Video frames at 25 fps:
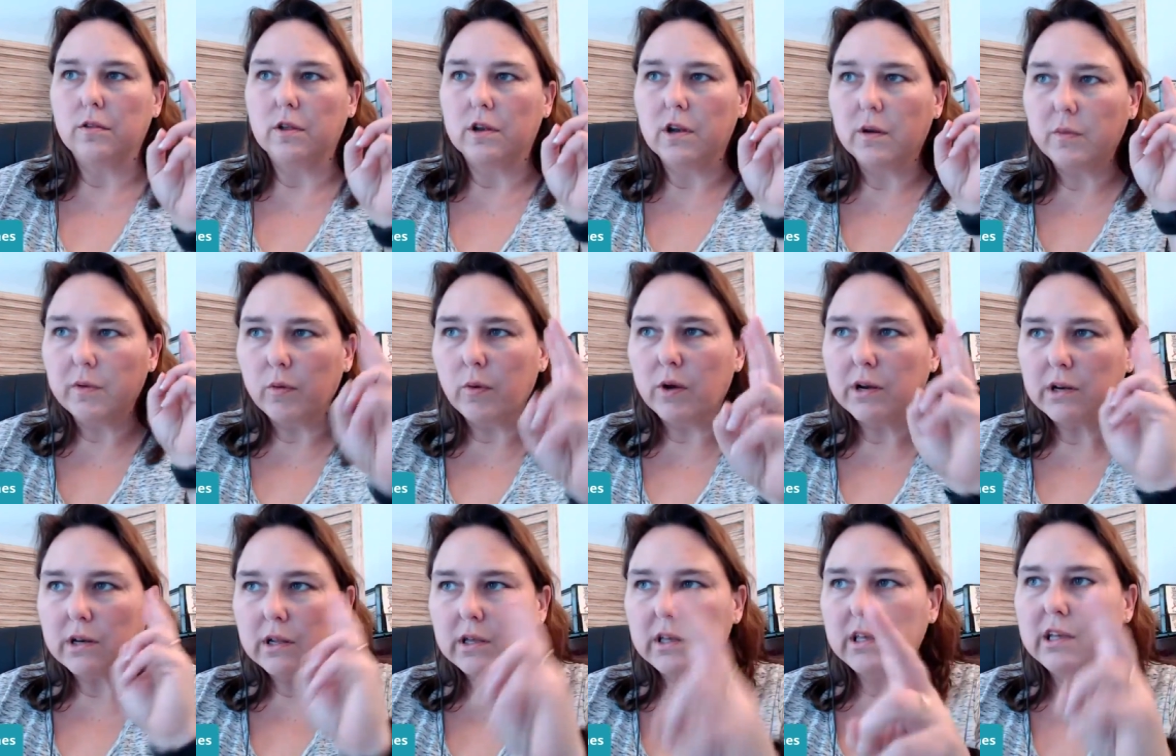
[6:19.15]
the number
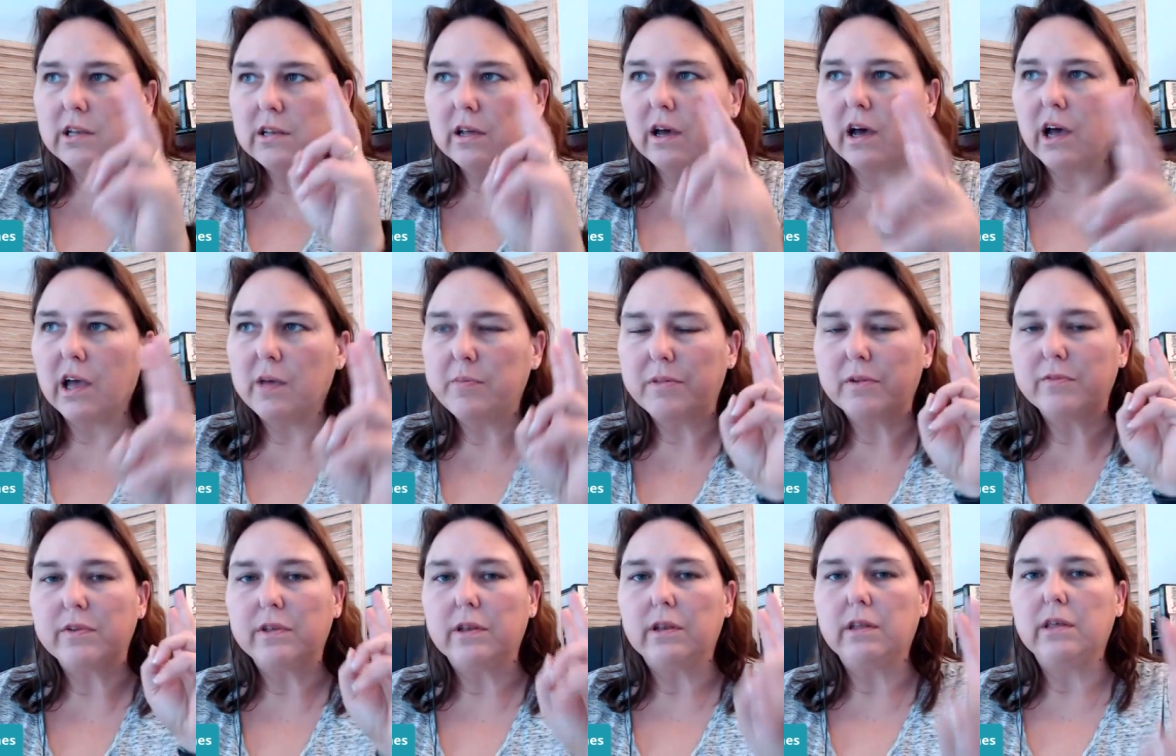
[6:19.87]
one key
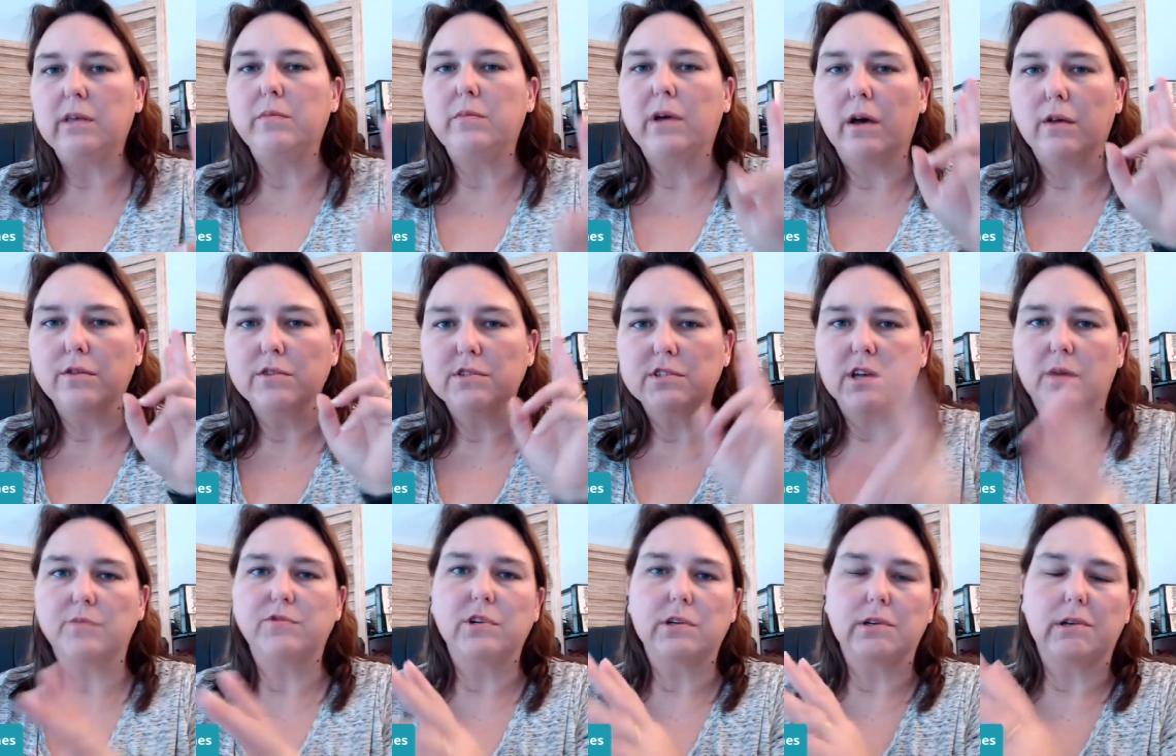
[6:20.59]
type of an email
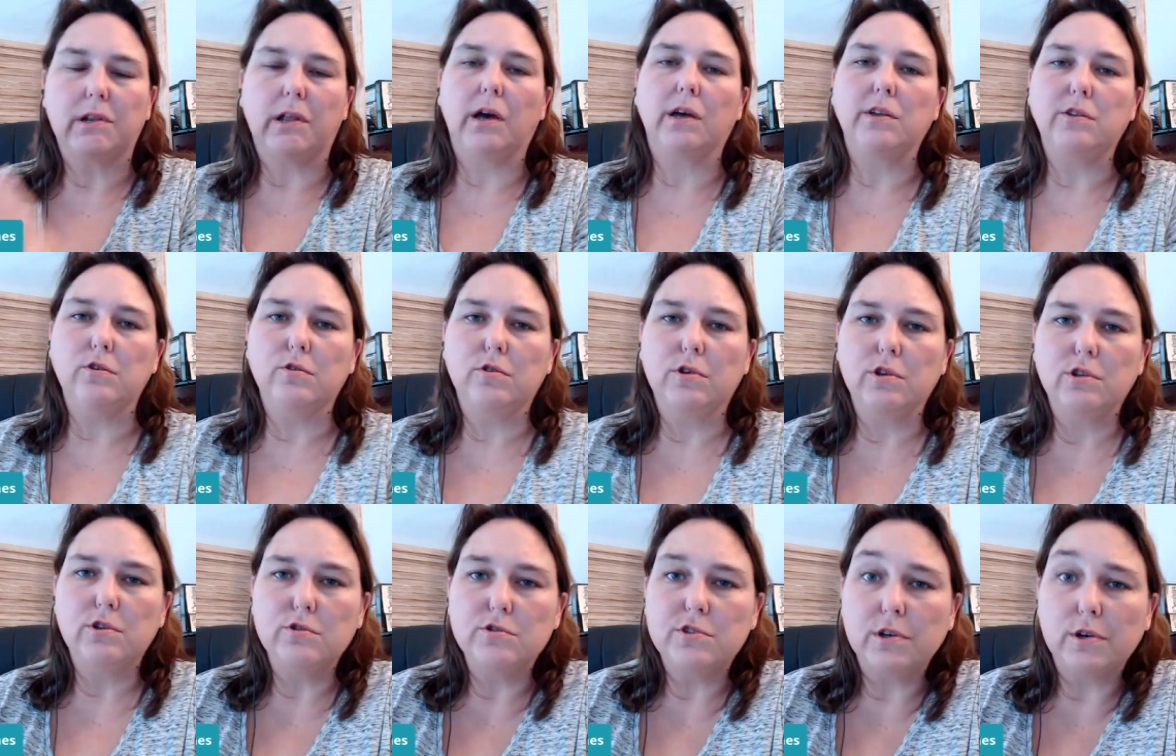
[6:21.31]
subject line you
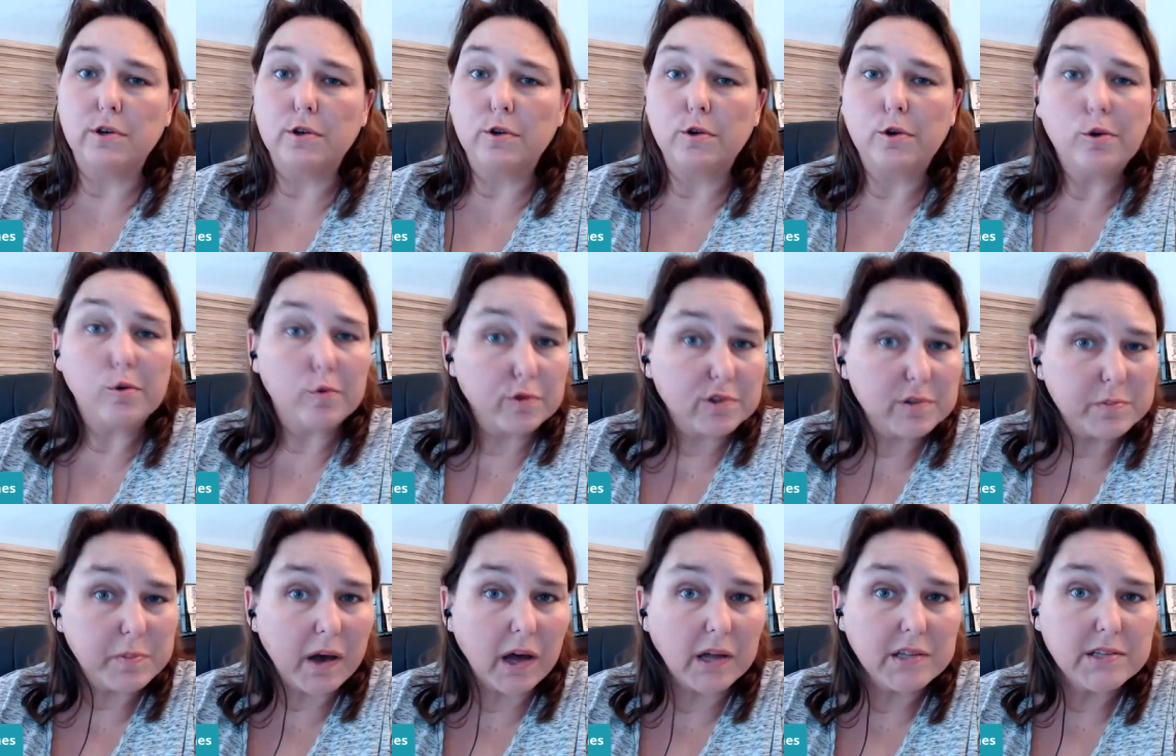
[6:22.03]
can use to get a good
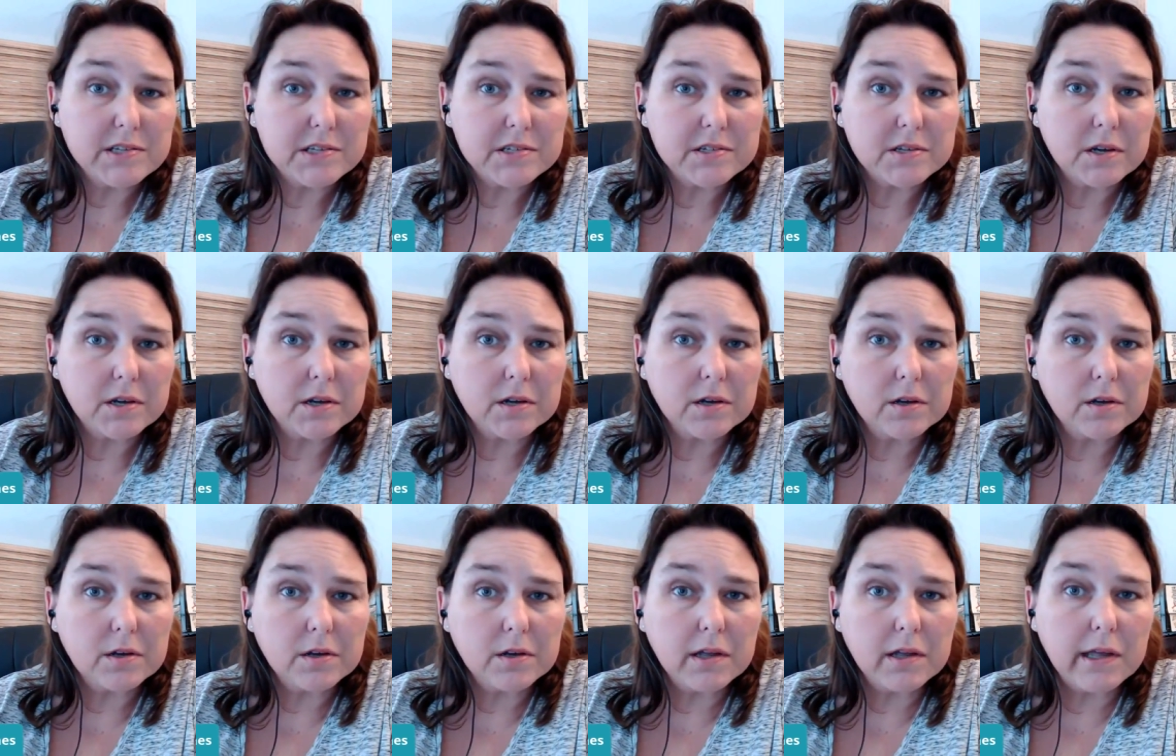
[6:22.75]
response
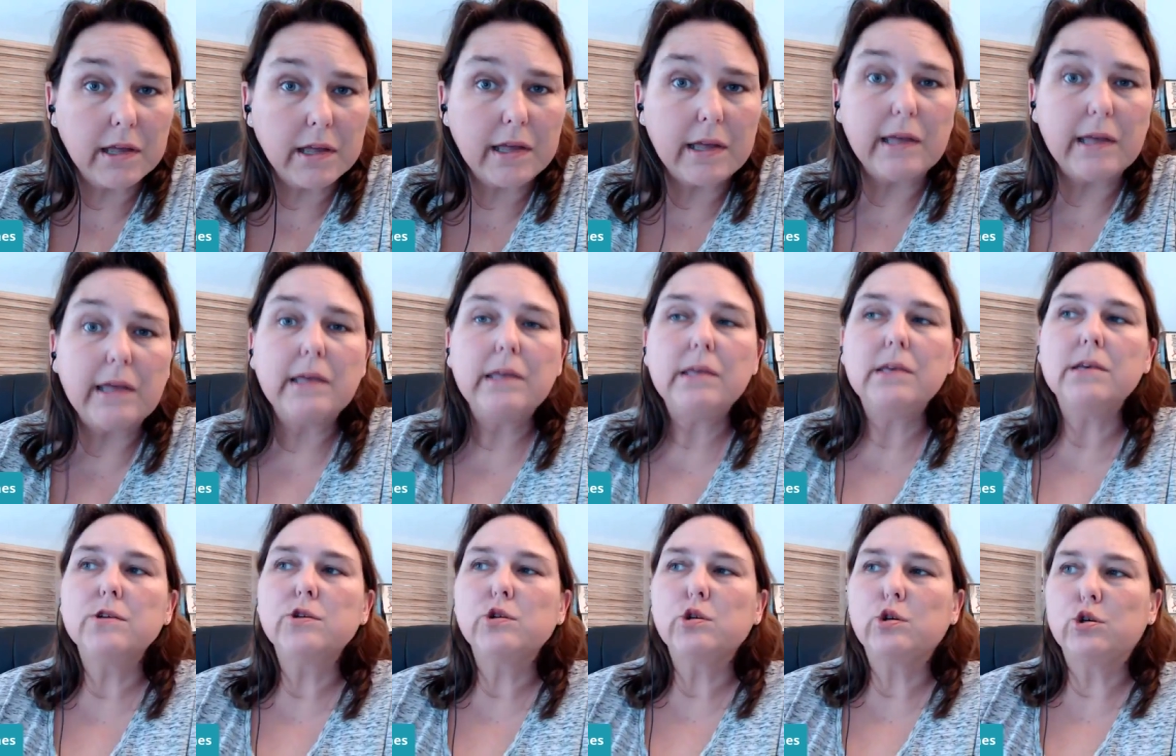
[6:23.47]

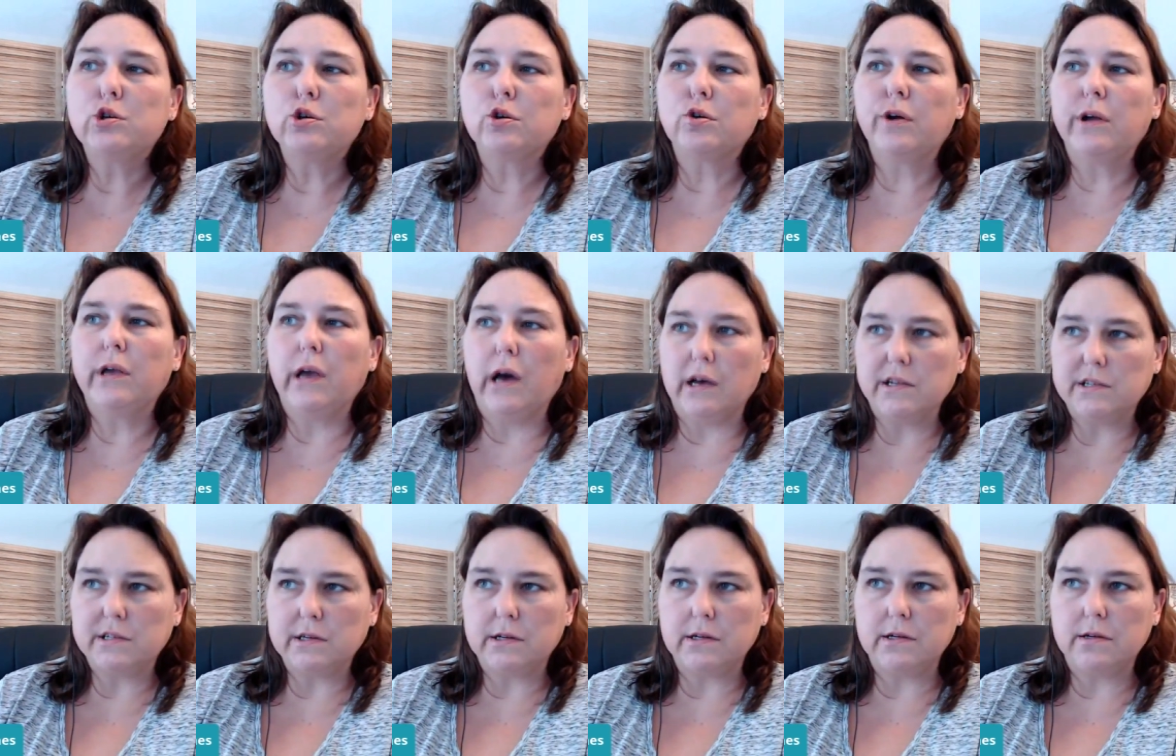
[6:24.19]
is
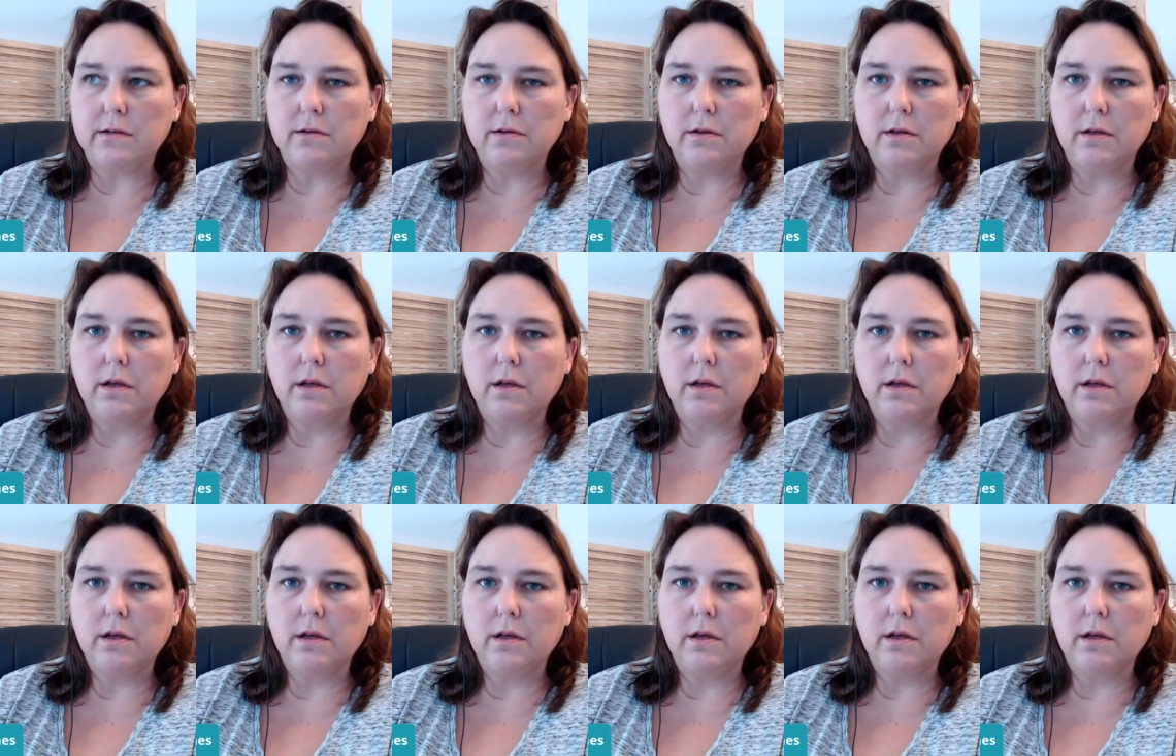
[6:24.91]
curiosity.